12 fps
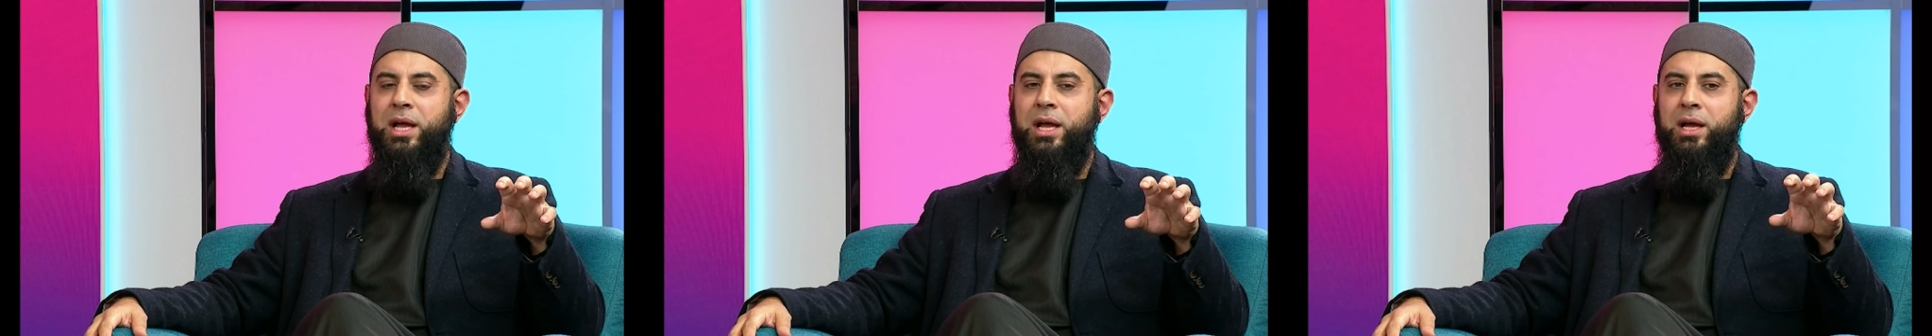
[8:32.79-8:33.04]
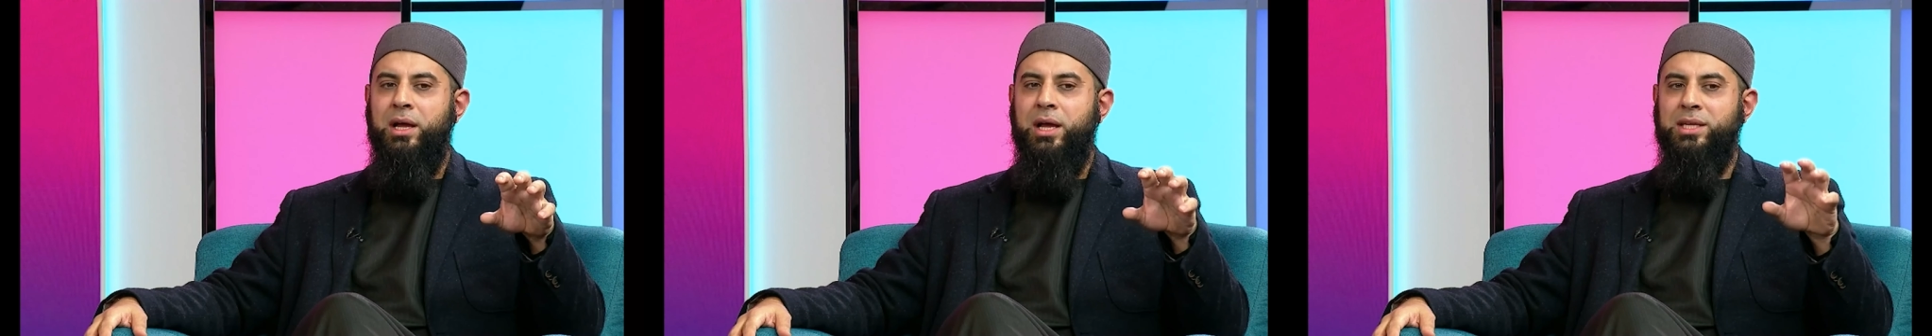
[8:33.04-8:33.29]

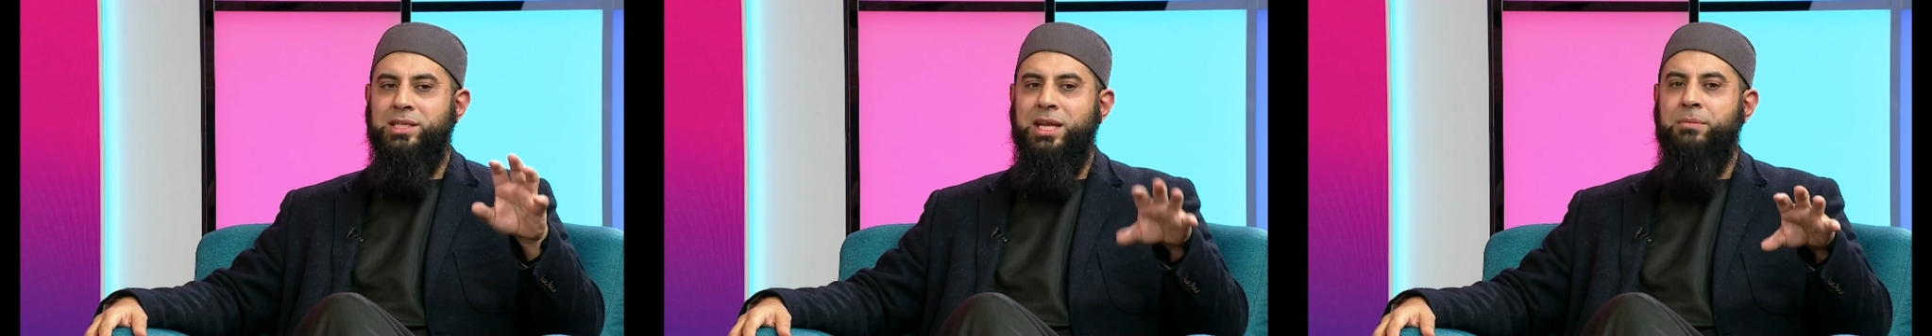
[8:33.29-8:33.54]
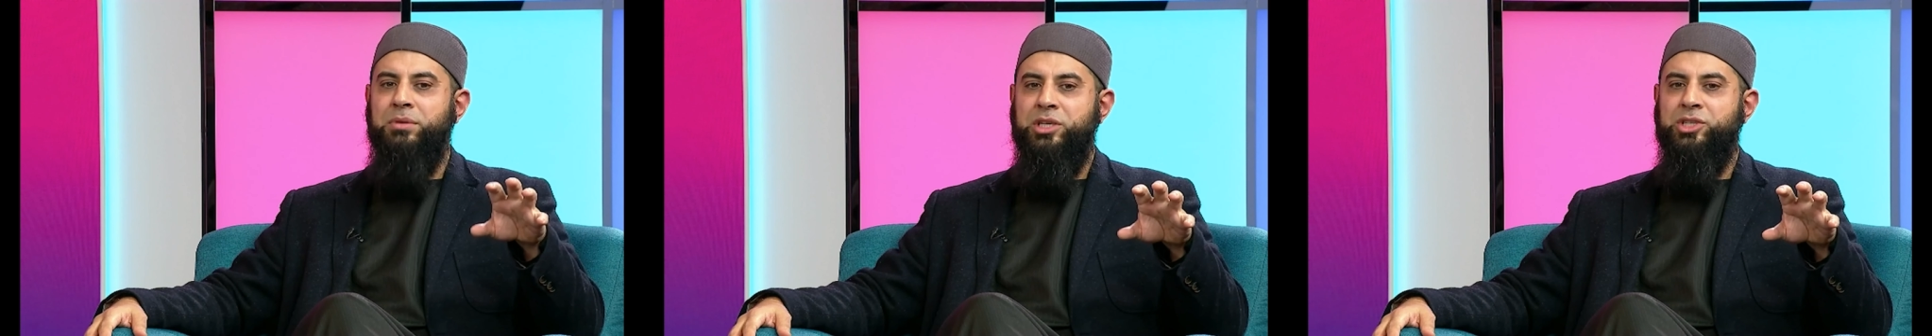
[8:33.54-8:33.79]

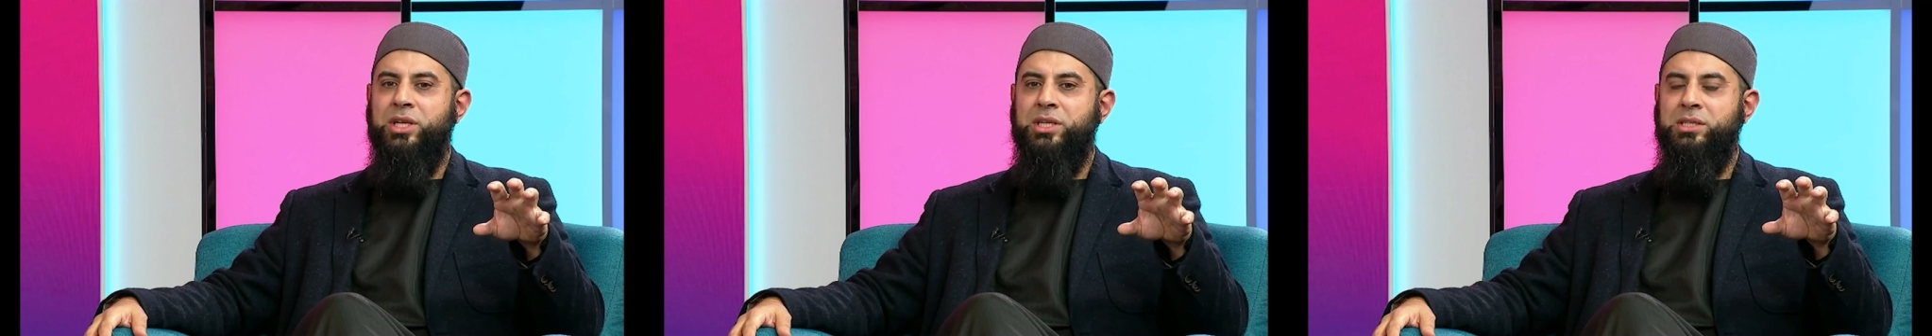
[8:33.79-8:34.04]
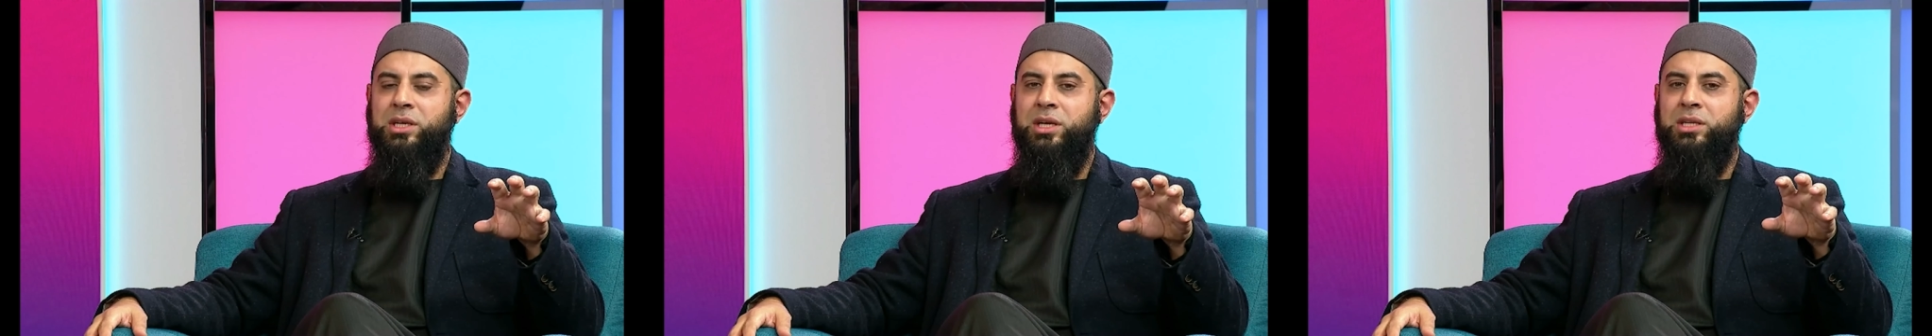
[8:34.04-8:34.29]
established
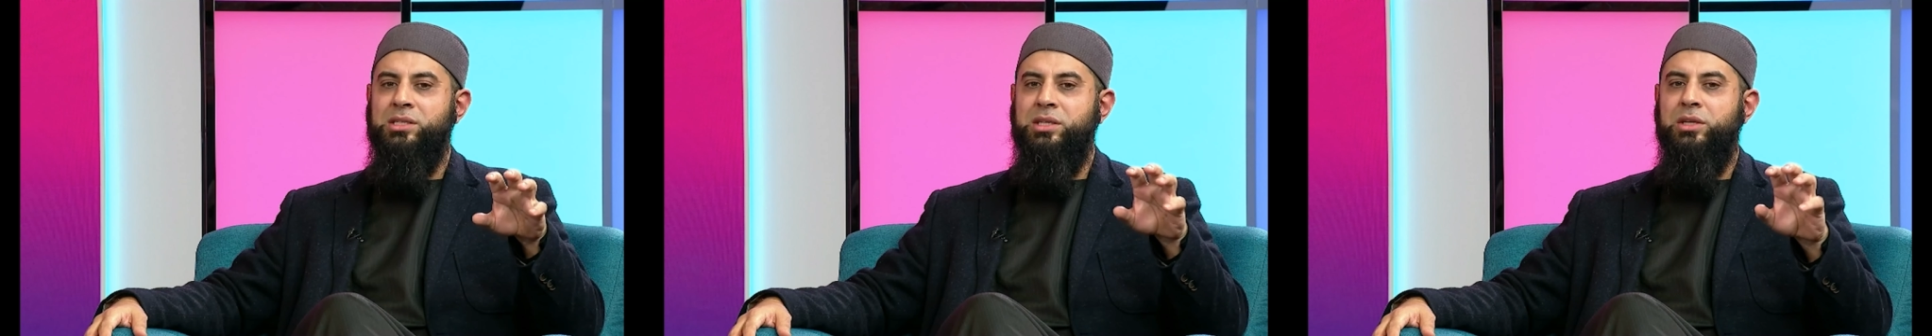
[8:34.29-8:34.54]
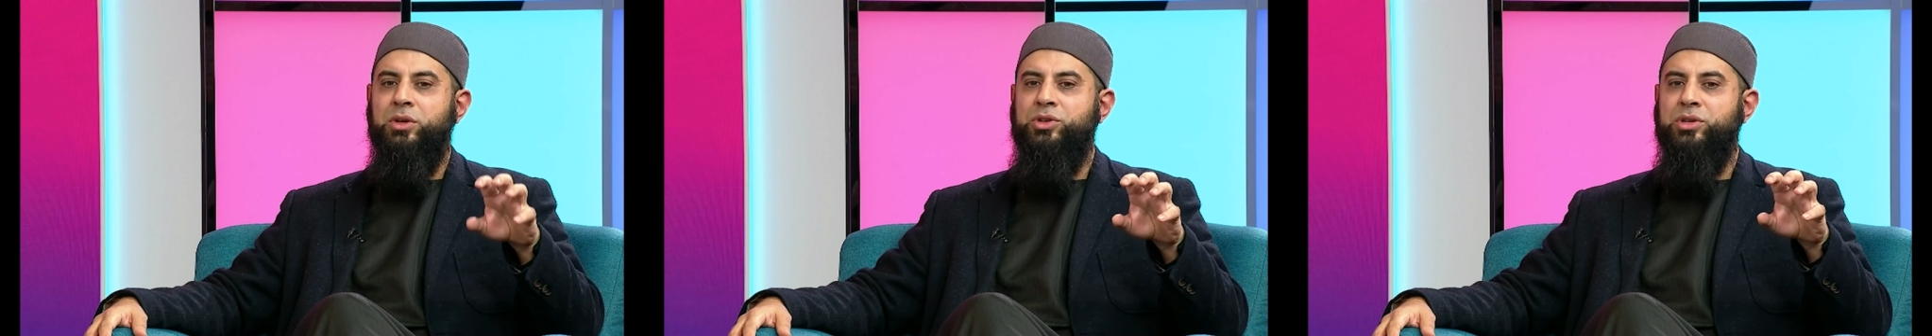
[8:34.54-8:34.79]
as
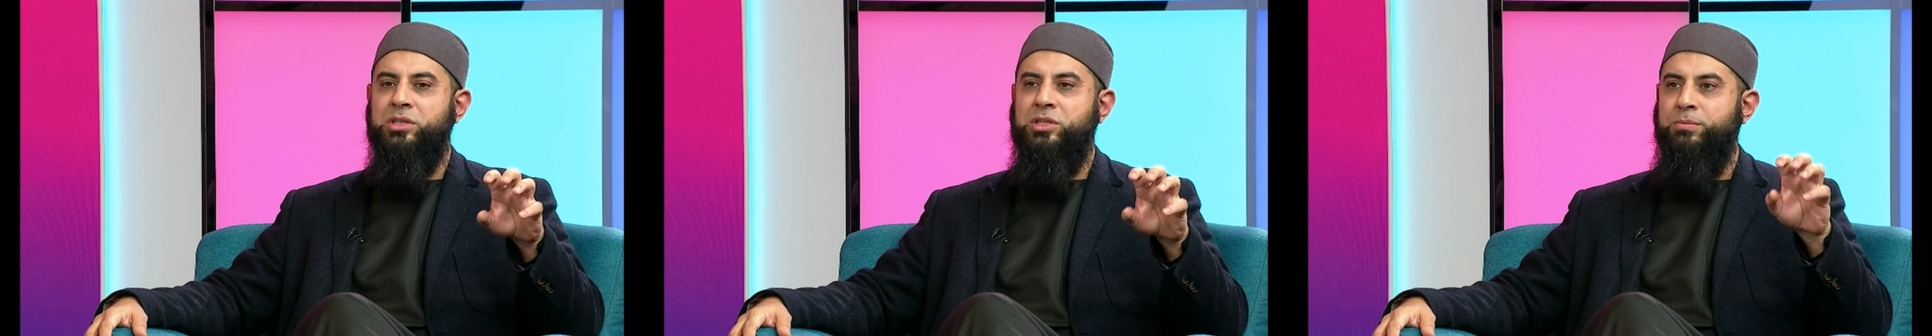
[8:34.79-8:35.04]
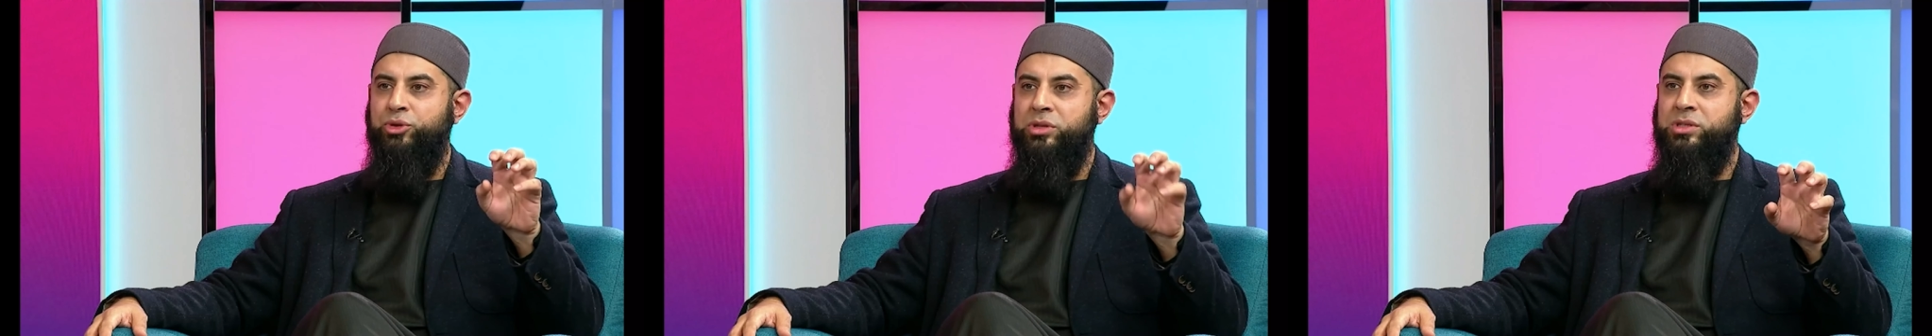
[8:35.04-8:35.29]
institutions to
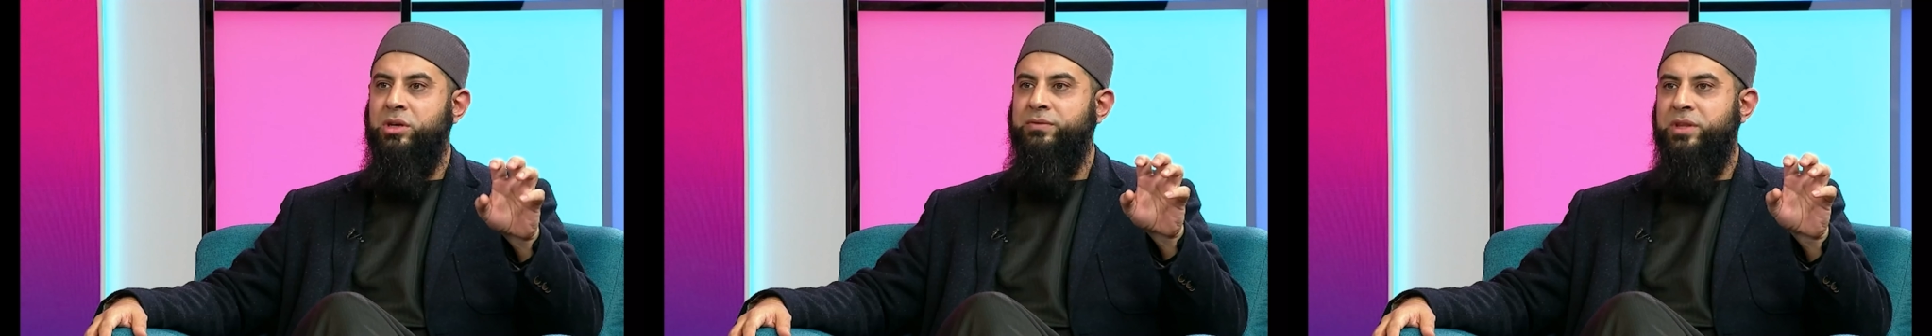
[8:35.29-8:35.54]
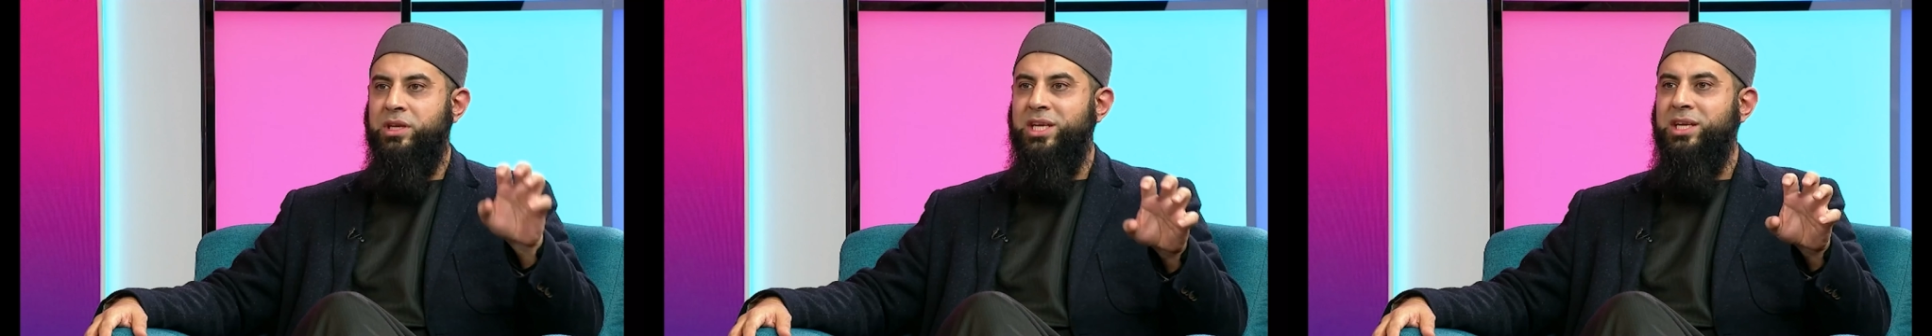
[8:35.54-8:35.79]
preserve
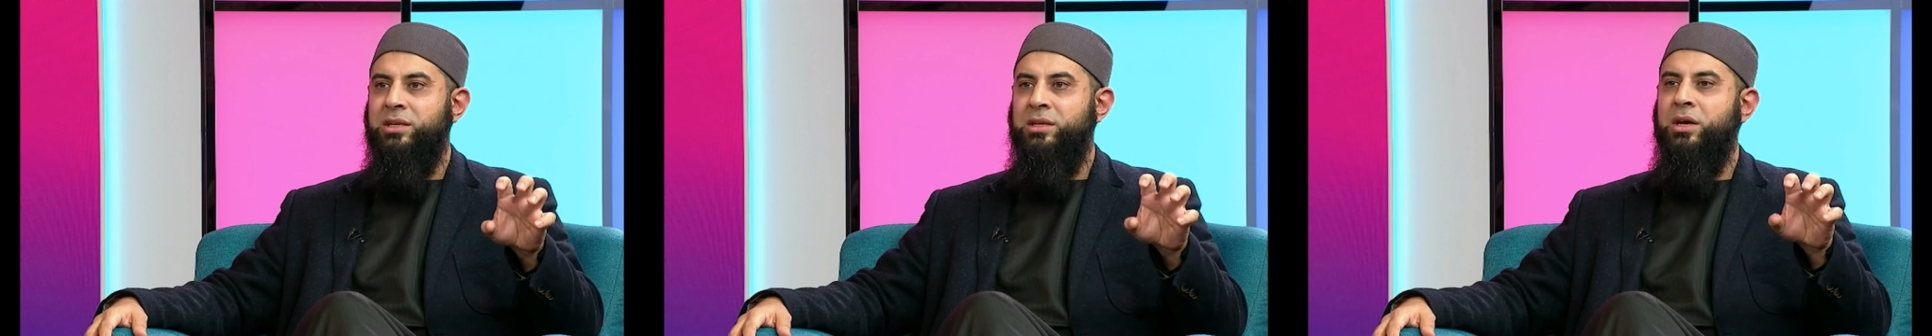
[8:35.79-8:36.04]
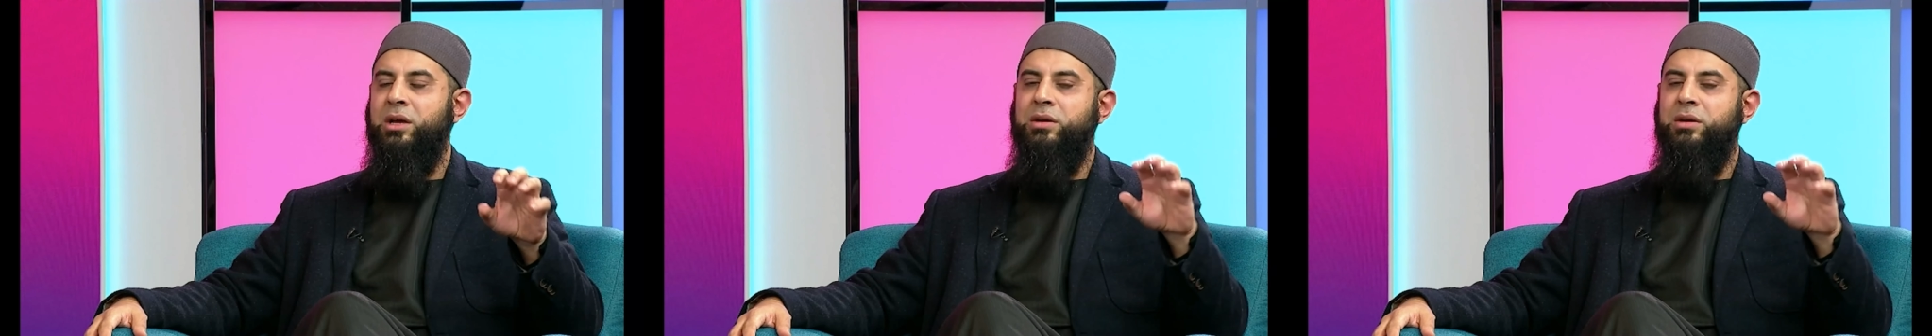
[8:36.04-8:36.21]
the deen